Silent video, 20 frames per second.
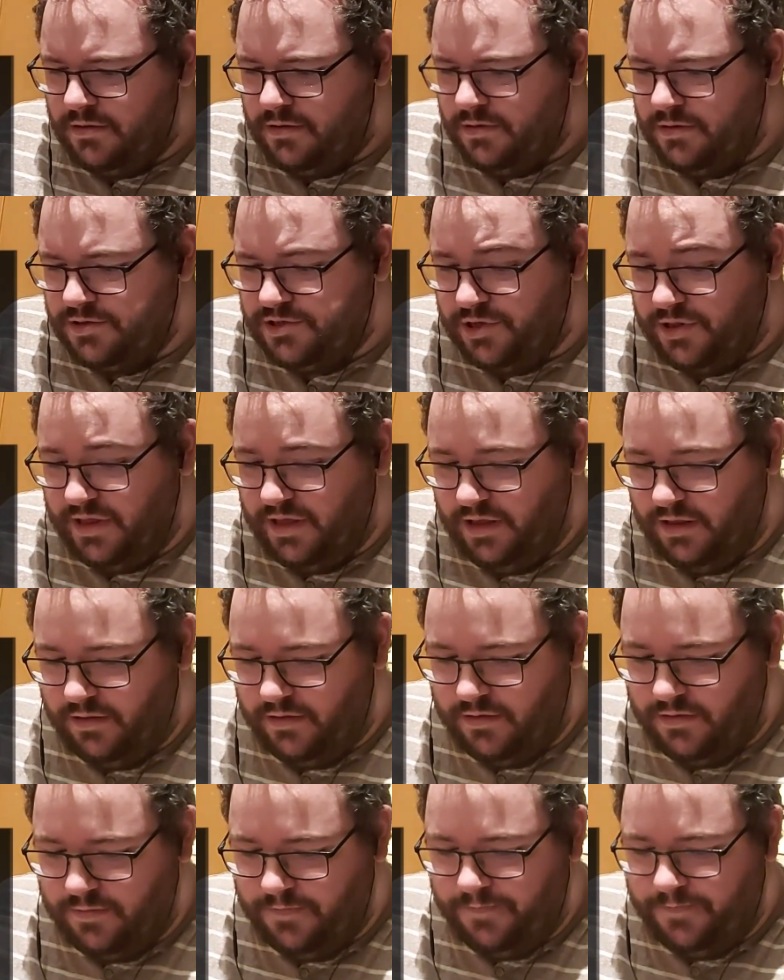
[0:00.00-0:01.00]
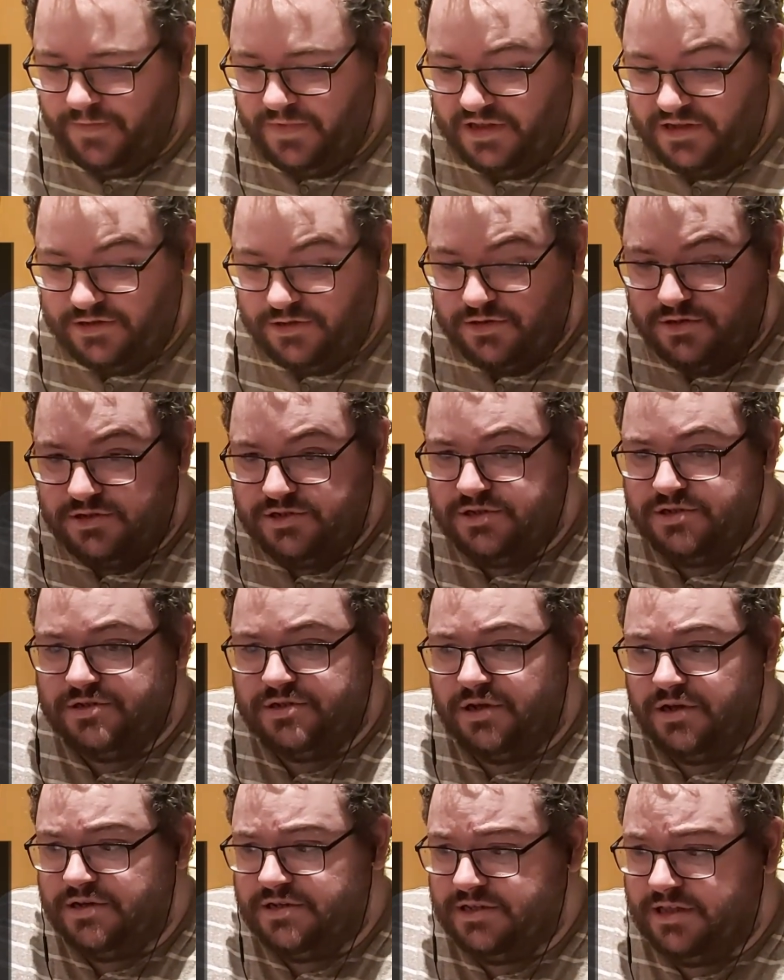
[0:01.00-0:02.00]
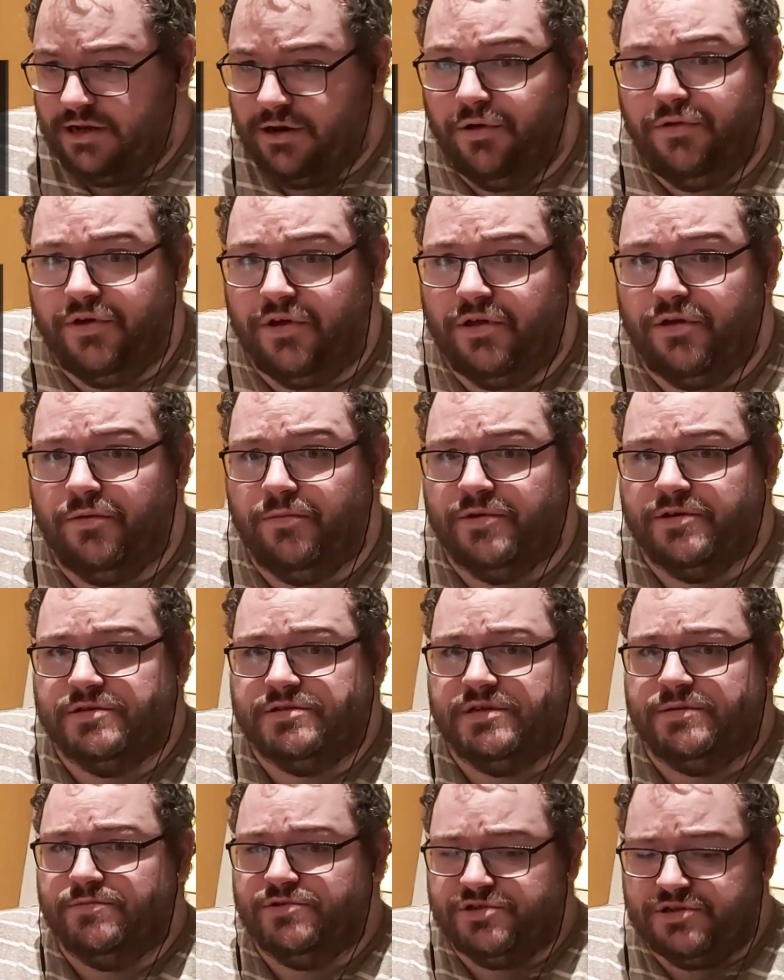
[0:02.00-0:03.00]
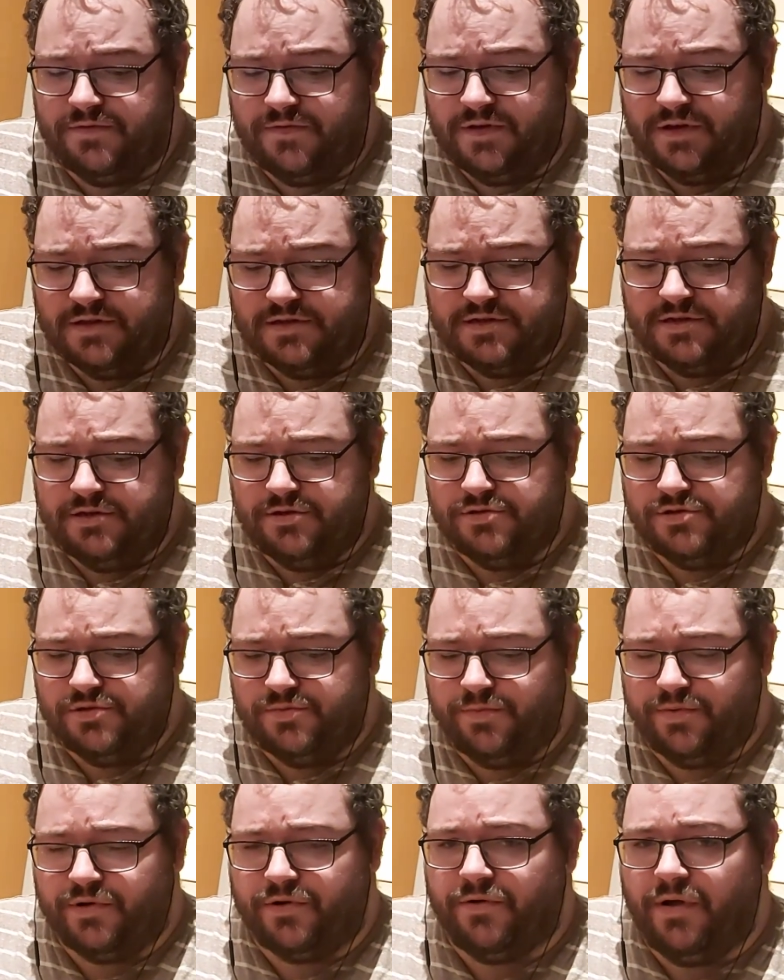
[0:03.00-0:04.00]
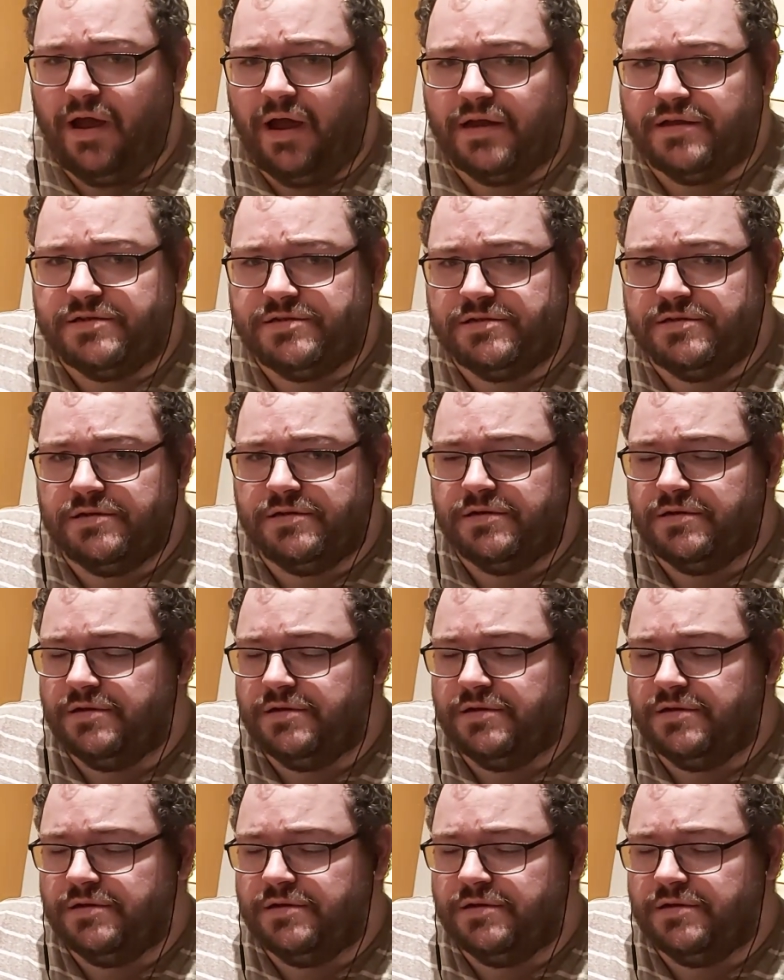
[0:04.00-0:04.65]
so this other society, then other humans, they must have continued to progress.